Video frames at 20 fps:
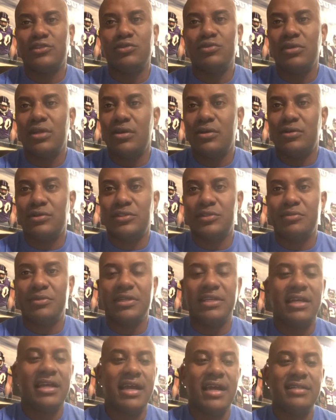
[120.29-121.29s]
Who knows?
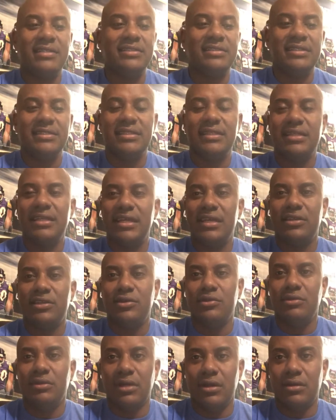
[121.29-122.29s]
But I just need to let
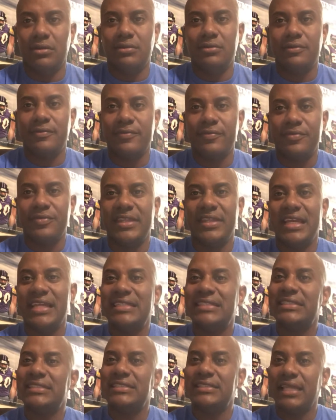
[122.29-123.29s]
you know
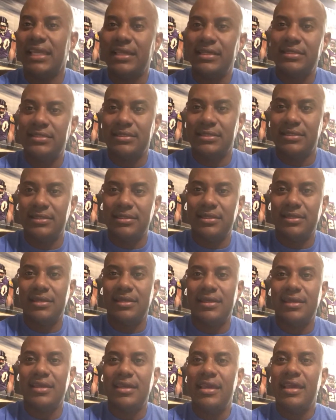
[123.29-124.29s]
that Satan
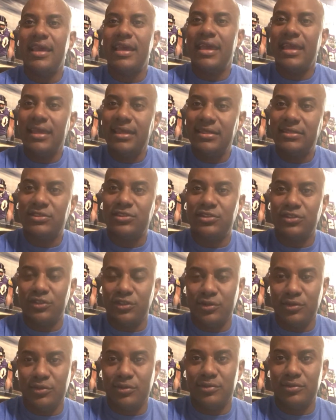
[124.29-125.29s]
hates
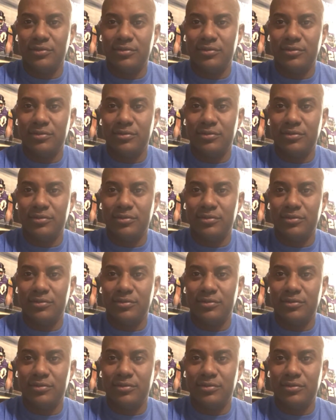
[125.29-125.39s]
you.